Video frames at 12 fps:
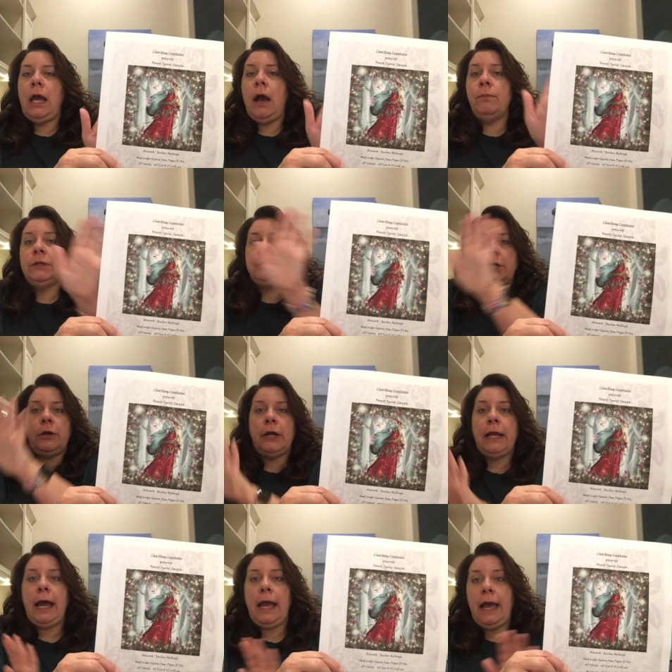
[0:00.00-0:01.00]
how much
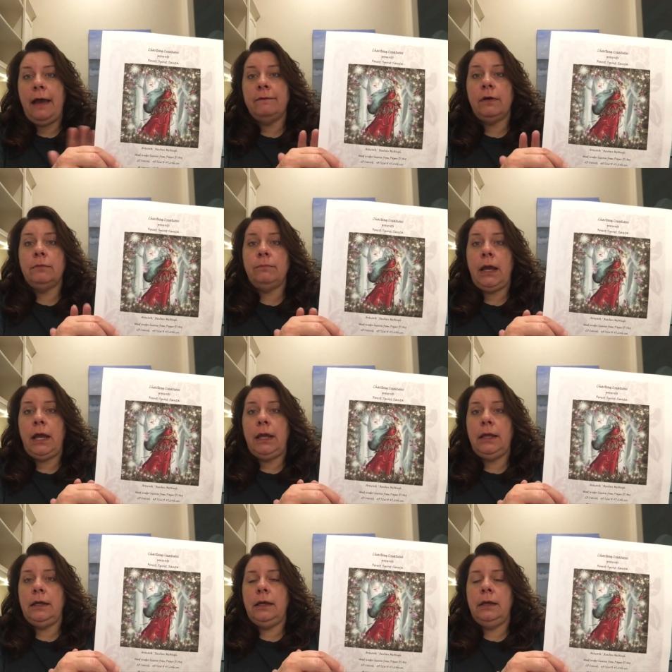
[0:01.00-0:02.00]
area I have on
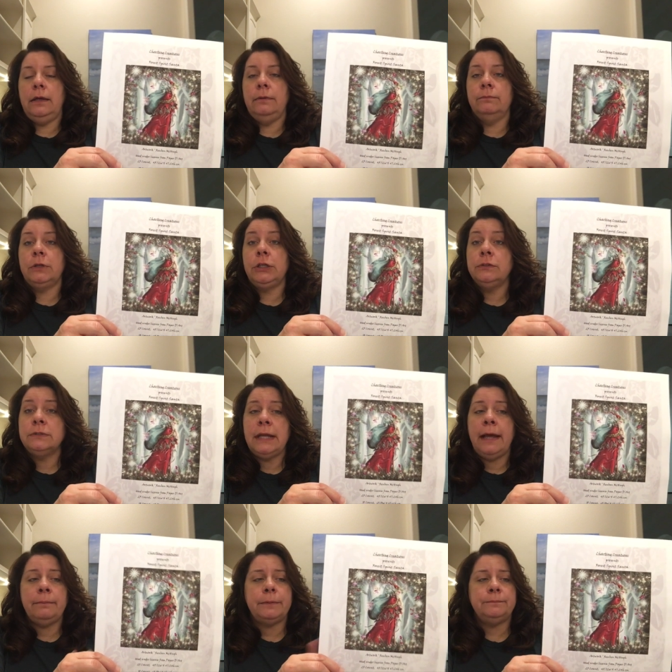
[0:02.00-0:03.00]
my um,
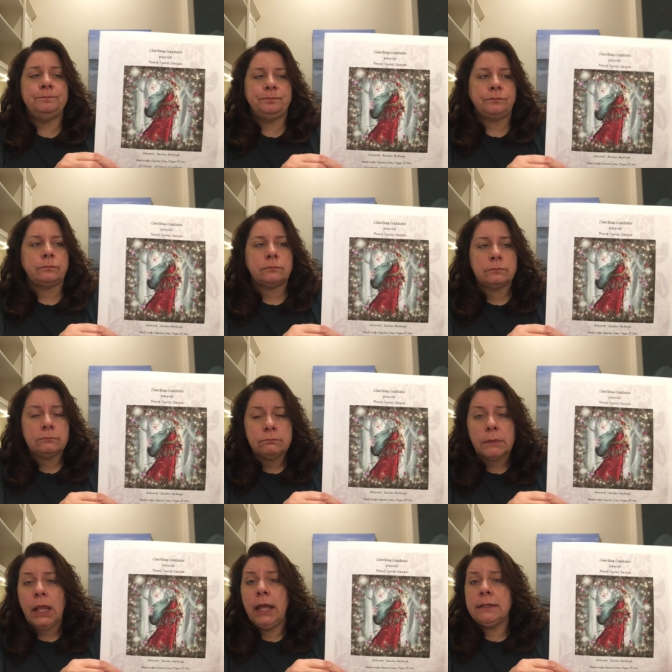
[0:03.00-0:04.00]
Q-snap
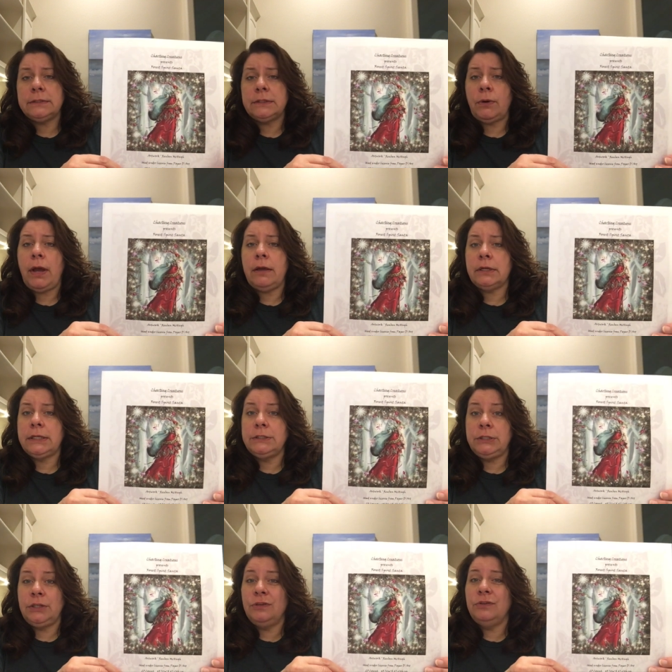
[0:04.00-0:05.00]
and so I'll
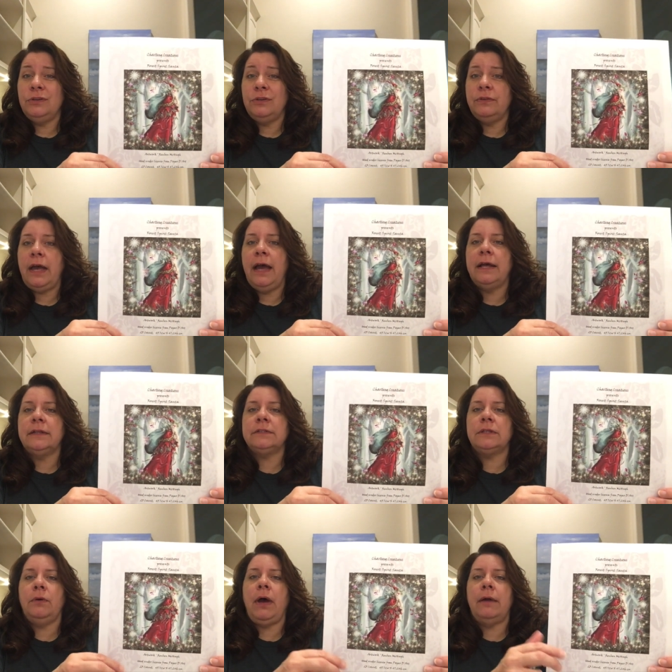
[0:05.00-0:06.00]
continue to do that.
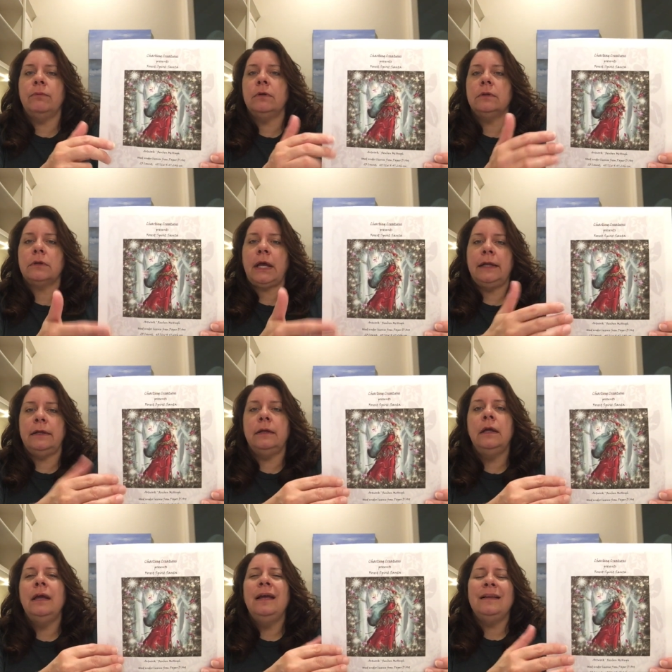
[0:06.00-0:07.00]
So I will kind of,
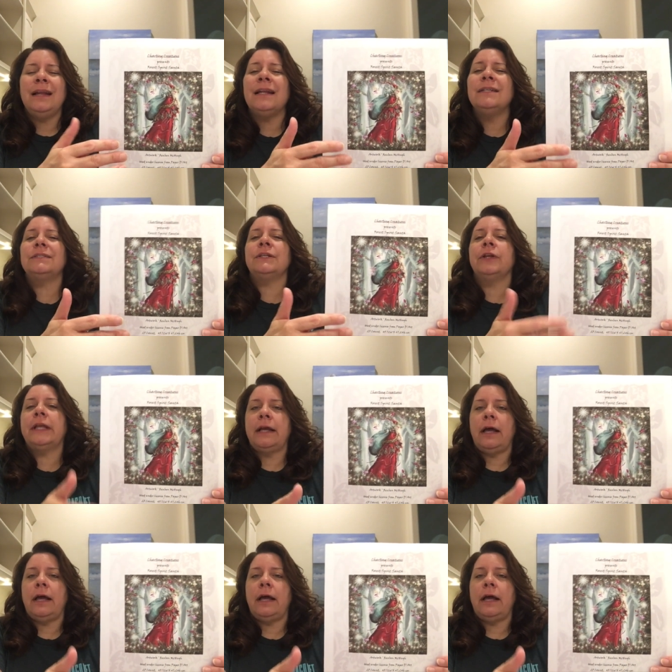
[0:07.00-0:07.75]
not necessarily